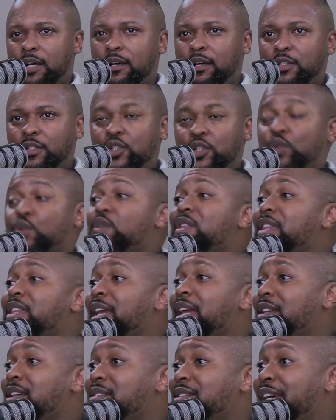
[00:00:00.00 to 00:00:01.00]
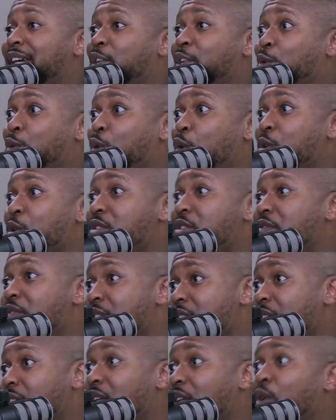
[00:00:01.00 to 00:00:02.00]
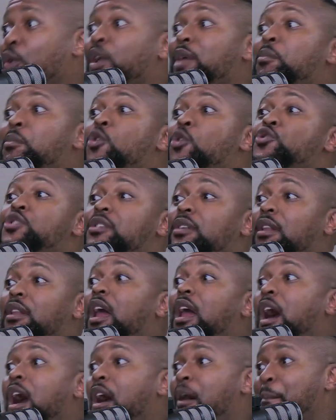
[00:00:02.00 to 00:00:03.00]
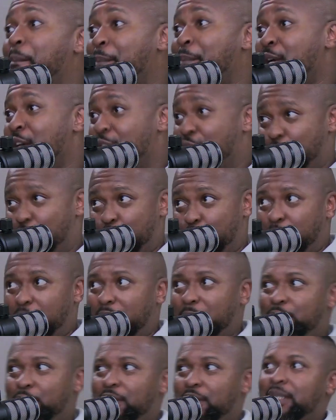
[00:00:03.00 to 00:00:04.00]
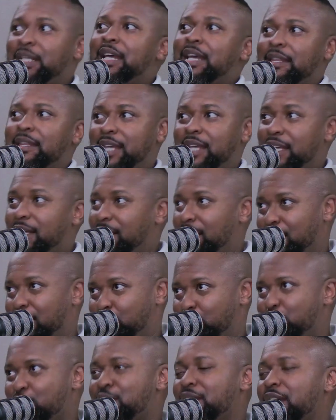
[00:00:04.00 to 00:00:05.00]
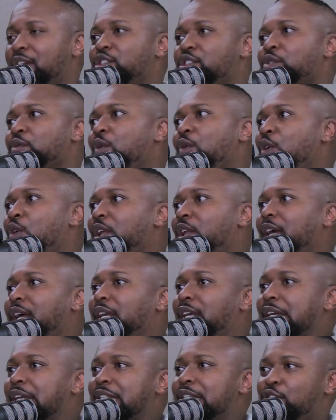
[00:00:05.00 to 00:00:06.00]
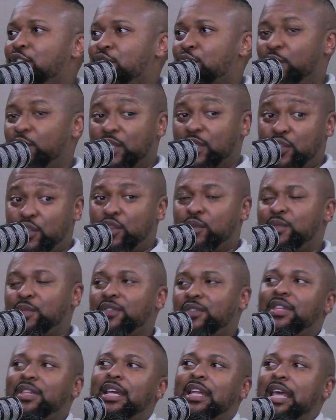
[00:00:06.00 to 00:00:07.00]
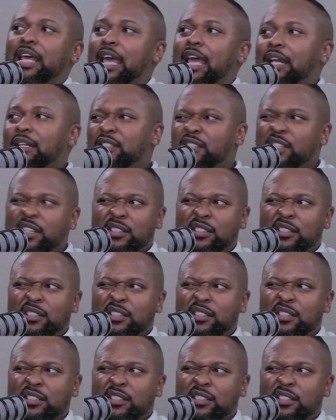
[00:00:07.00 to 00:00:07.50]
do things that could cause physical or emotional harm to people, they can get a protection order against you in terms of that act. So it's a